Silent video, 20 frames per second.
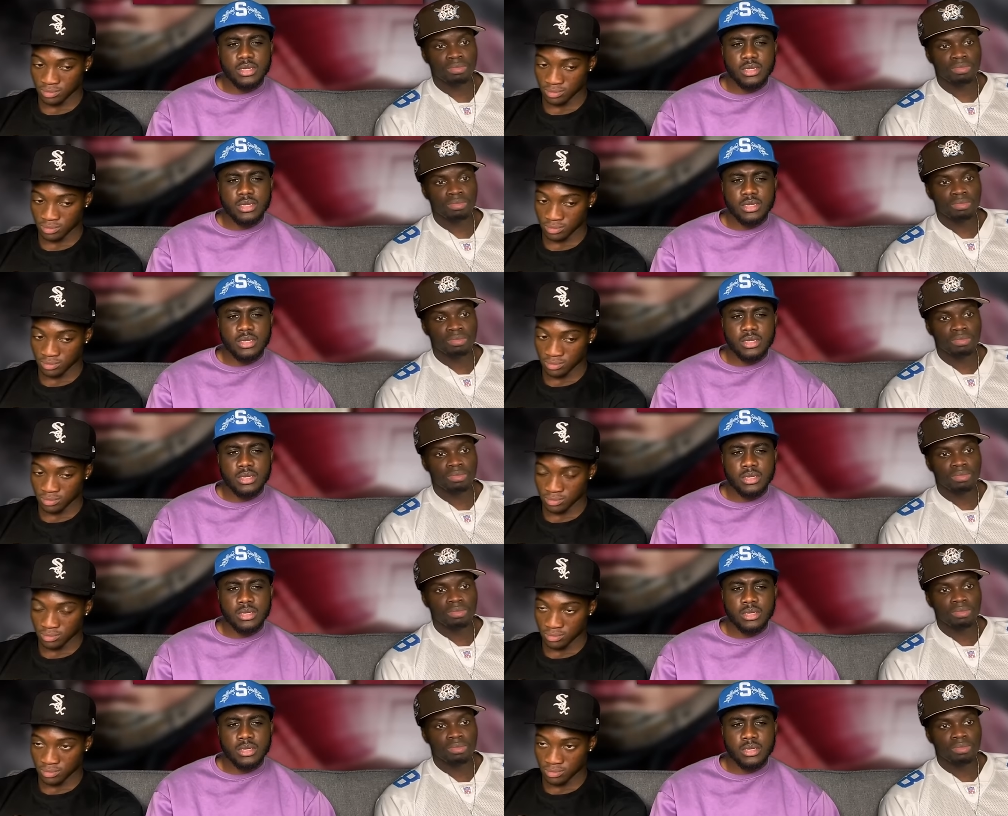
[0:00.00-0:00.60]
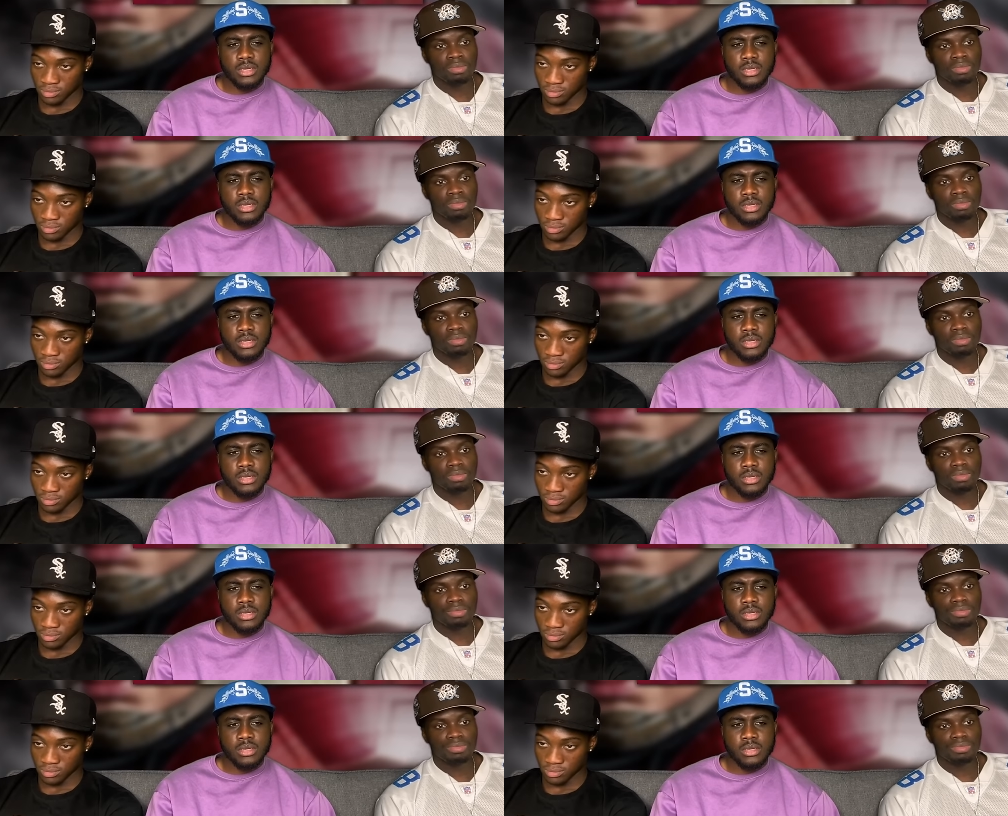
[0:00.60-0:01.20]

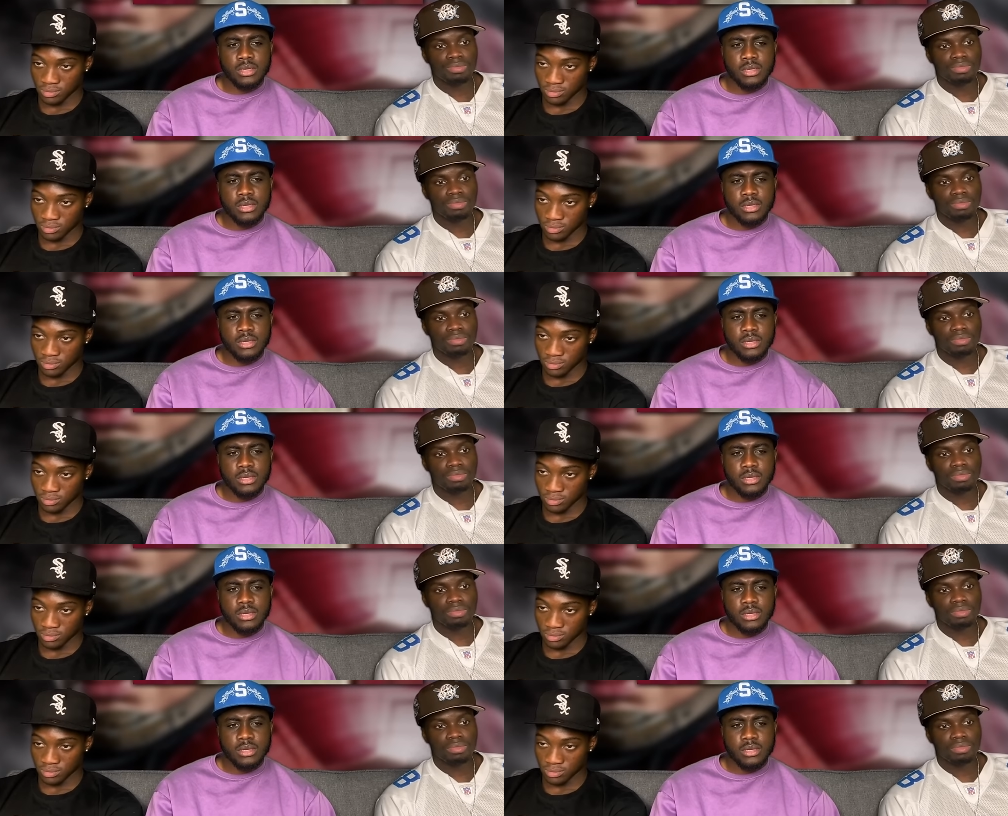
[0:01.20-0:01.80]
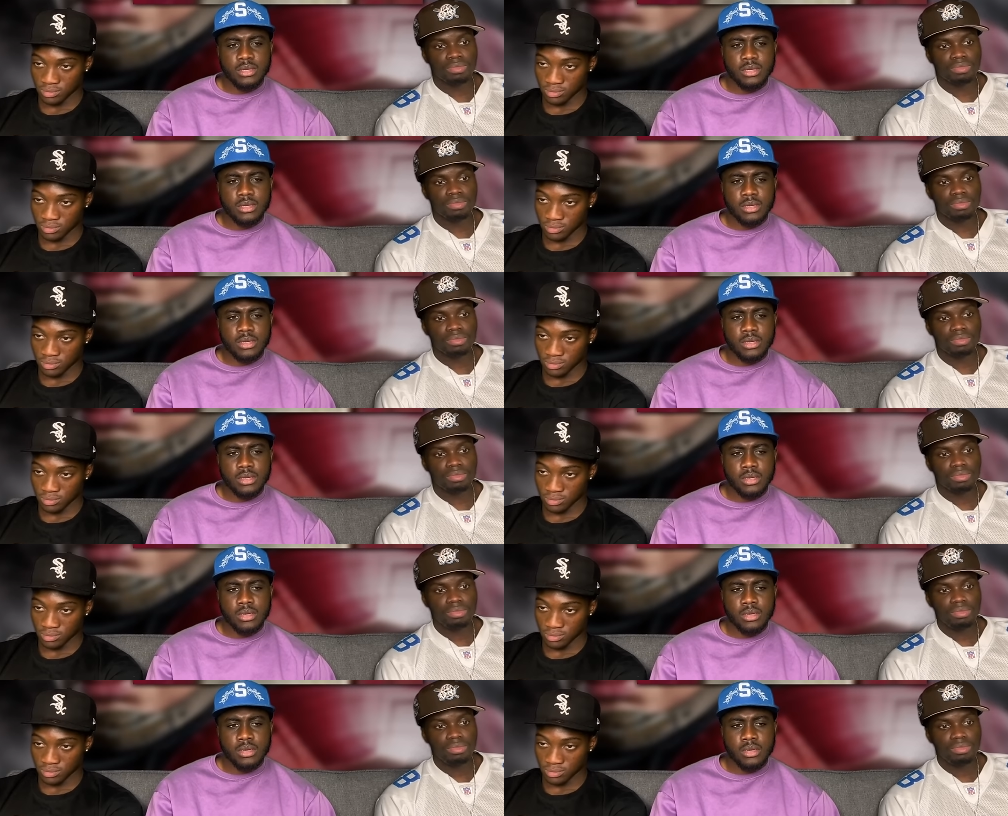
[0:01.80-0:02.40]

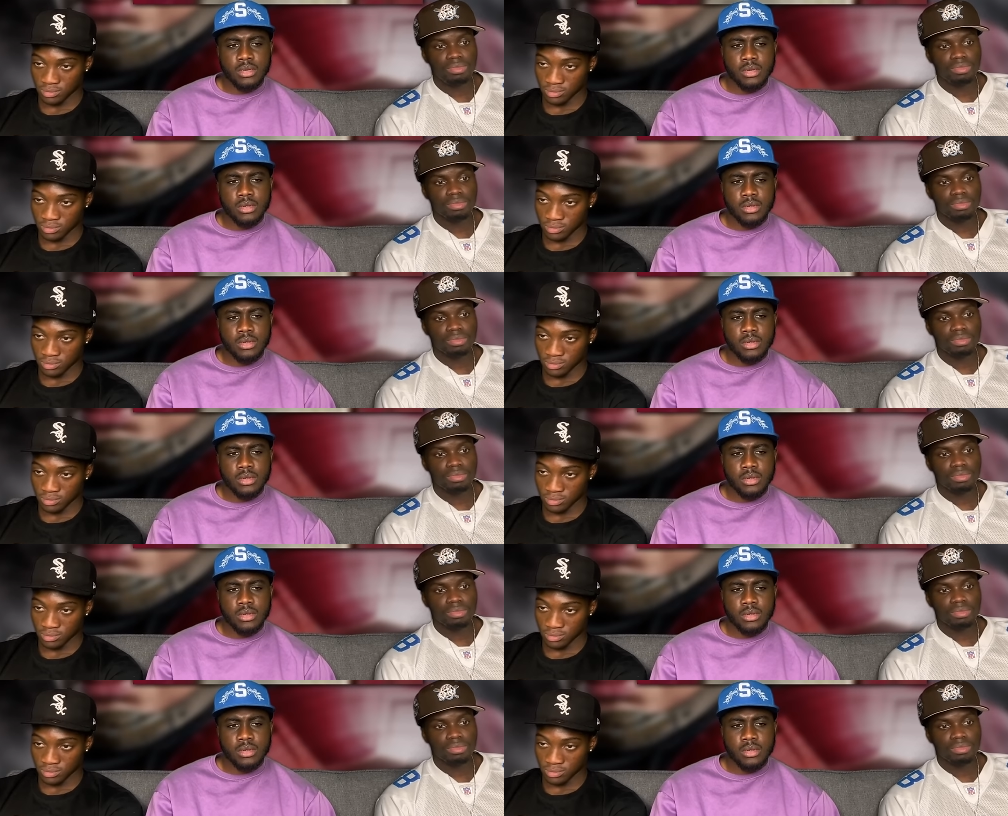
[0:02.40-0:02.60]
(no one is talking)